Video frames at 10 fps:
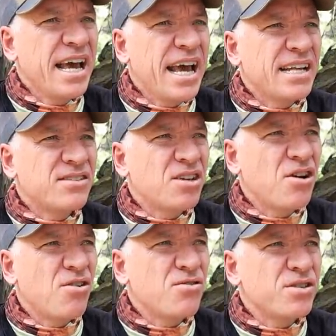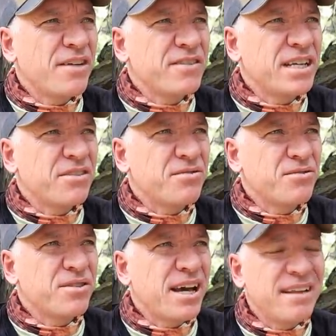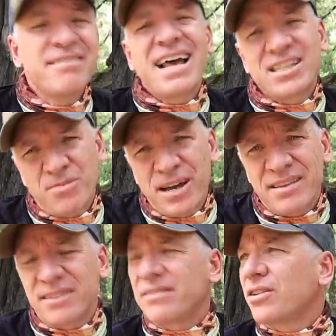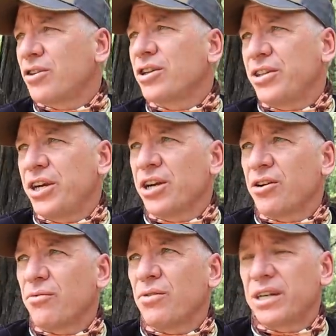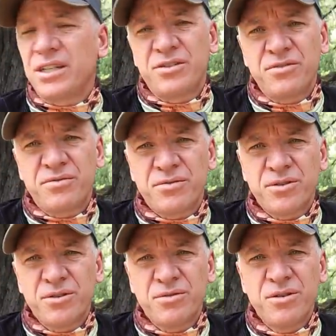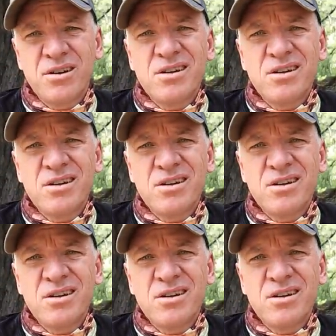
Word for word: And so you have to get through that. And that's why the, the good gear will get you through